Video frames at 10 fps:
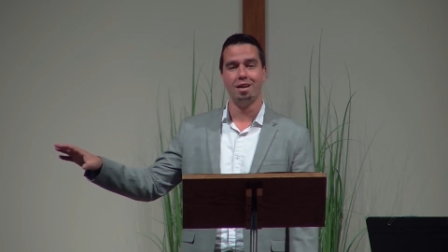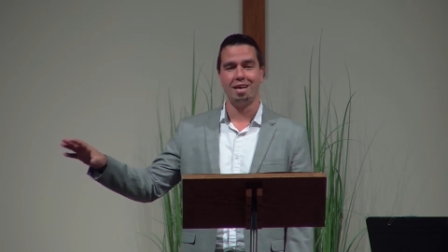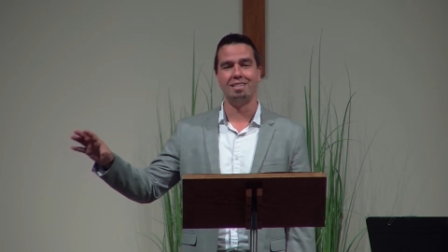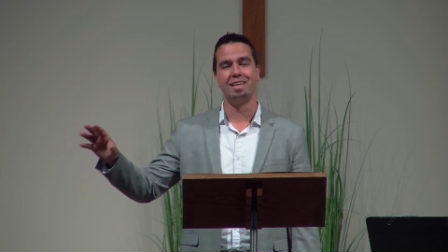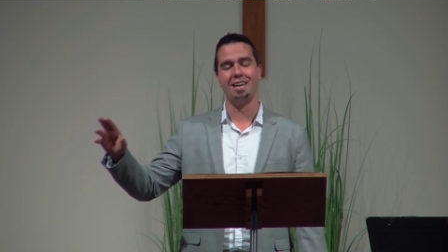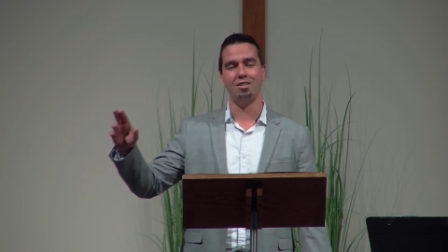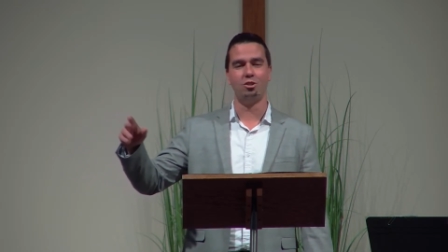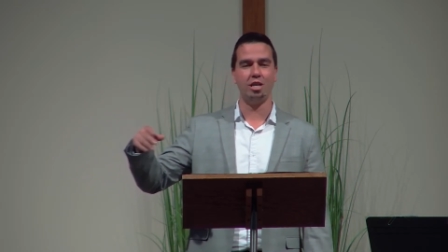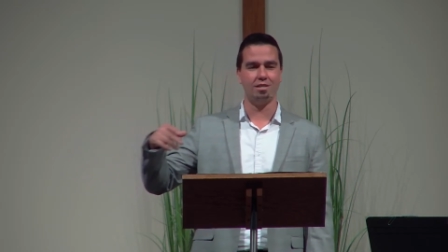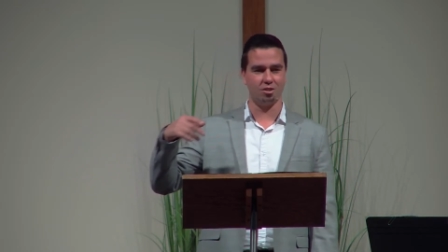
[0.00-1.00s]
is that in
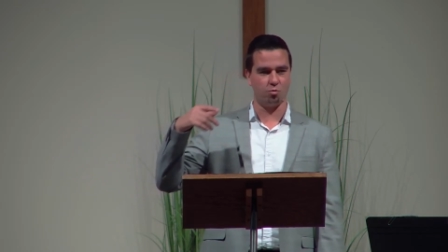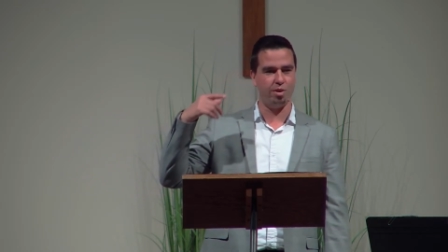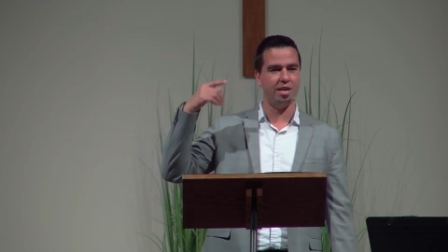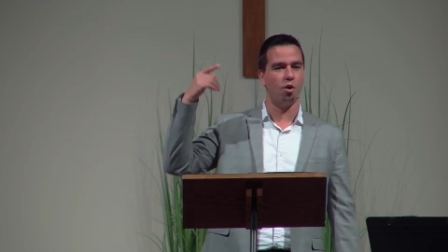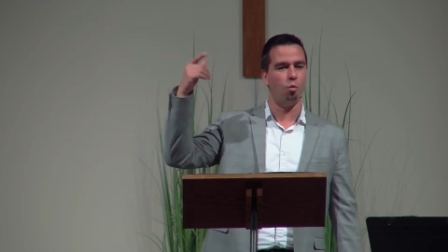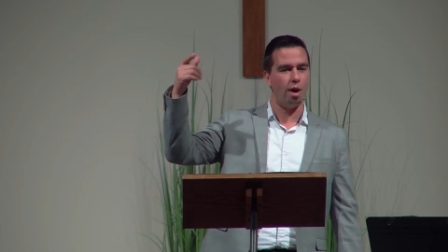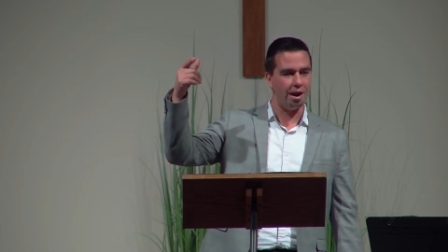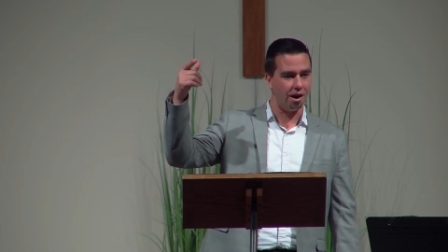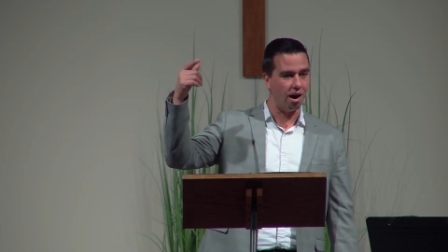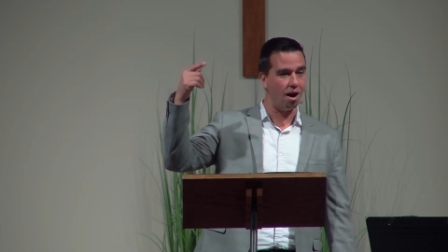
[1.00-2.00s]
Jesus being
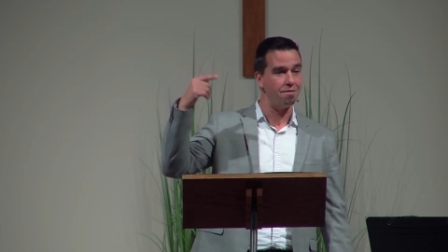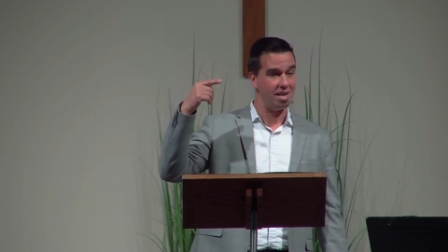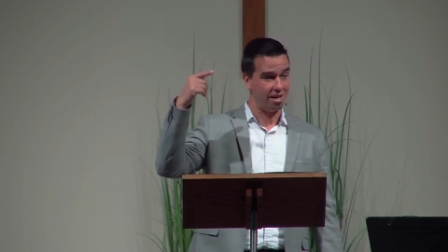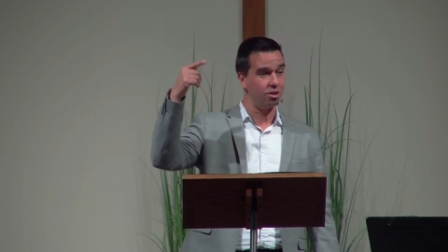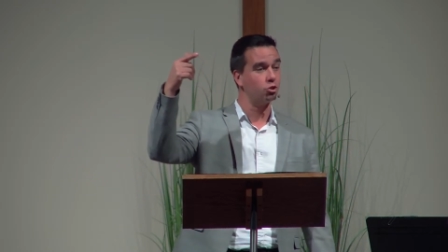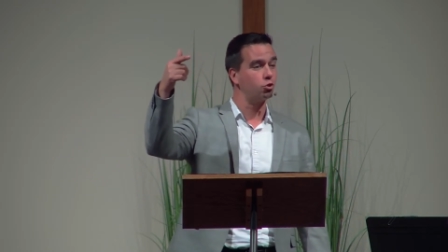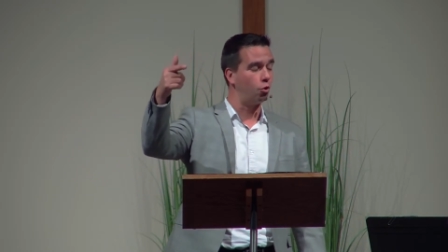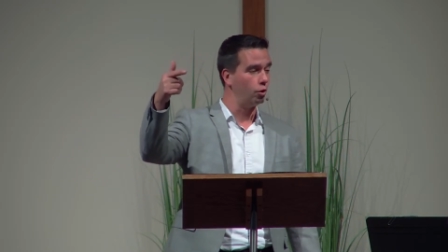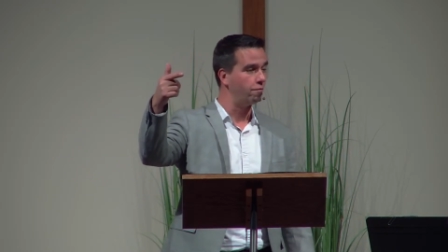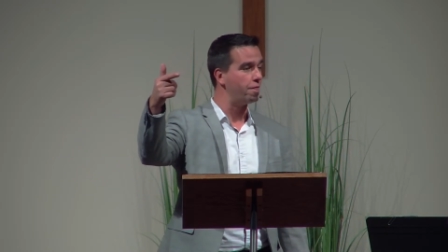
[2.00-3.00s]
aware of and in
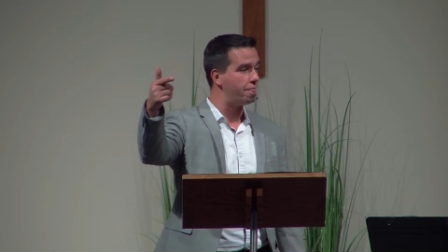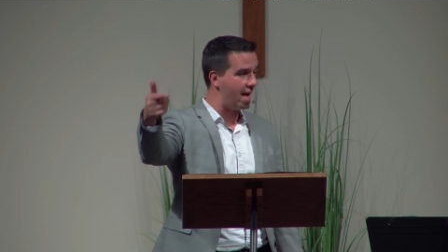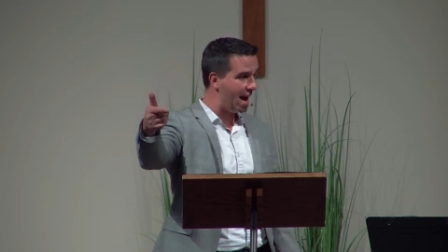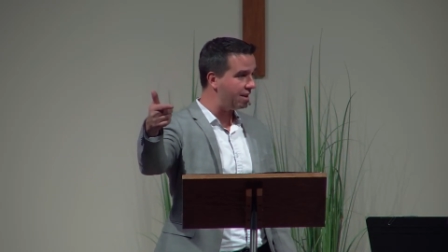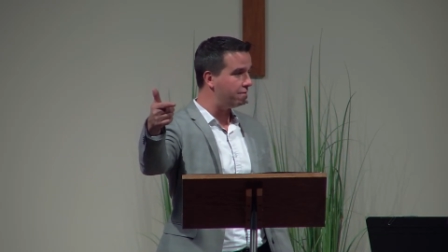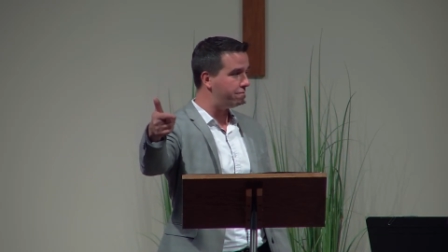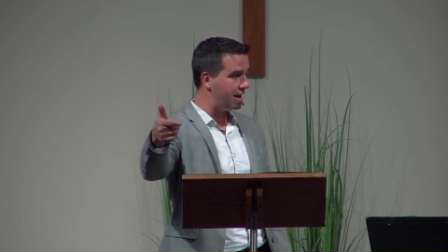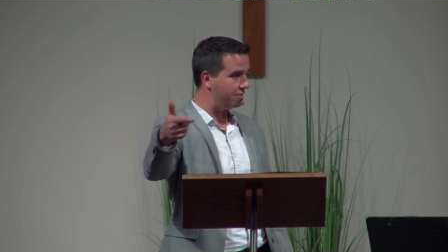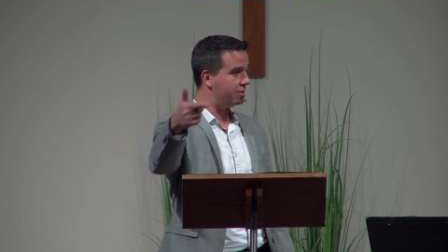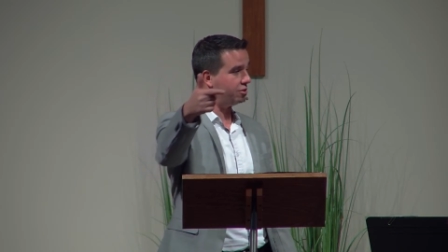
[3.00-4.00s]
control over that
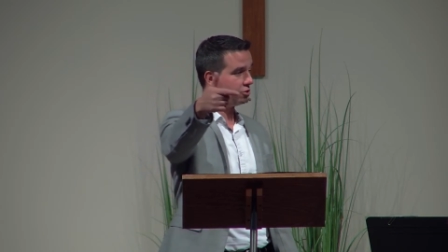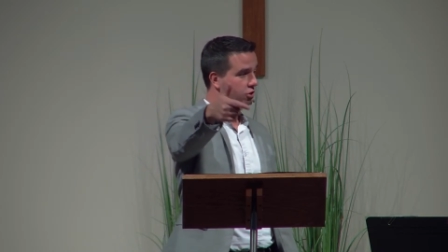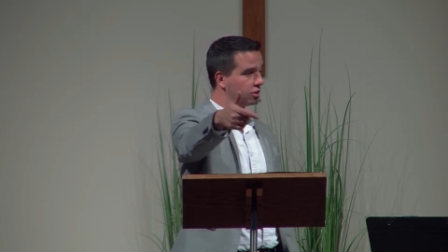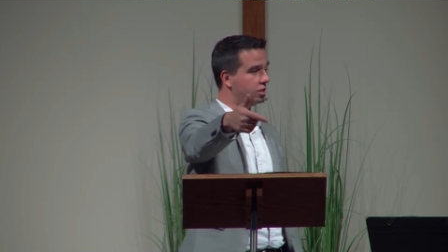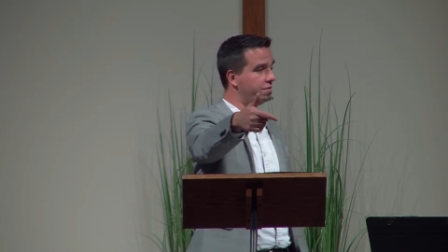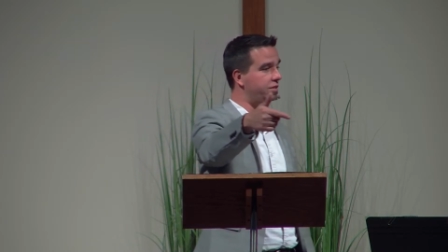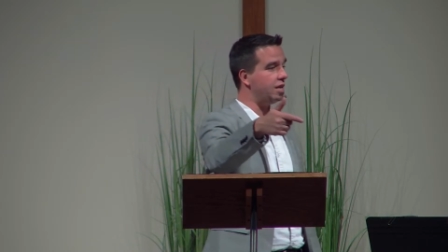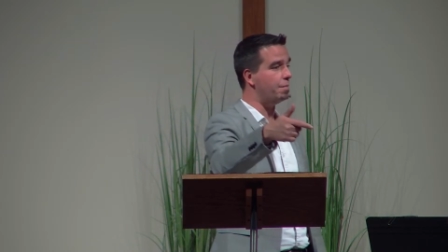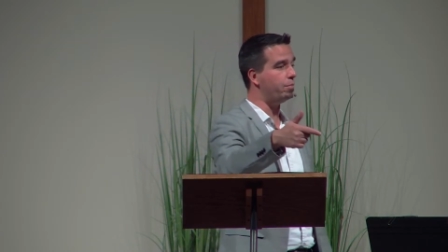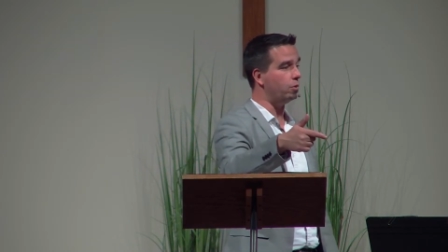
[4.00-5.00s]
event, the destruction of the
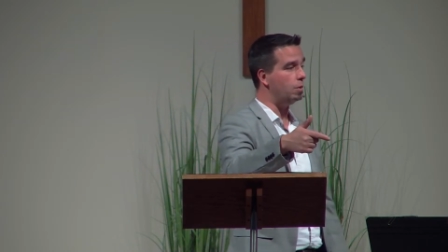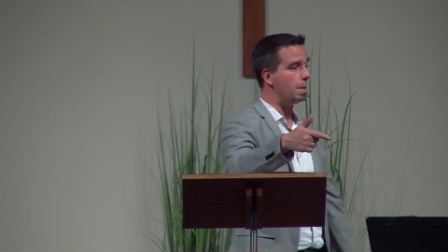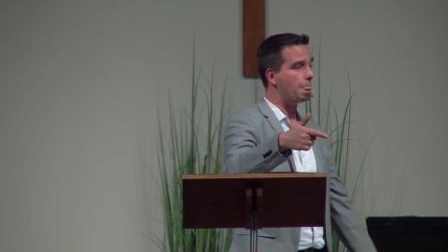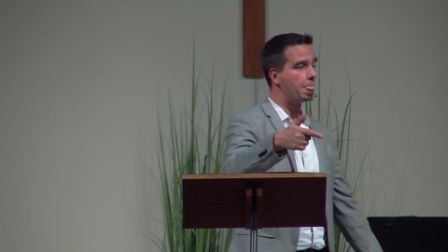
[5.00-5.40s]
temple,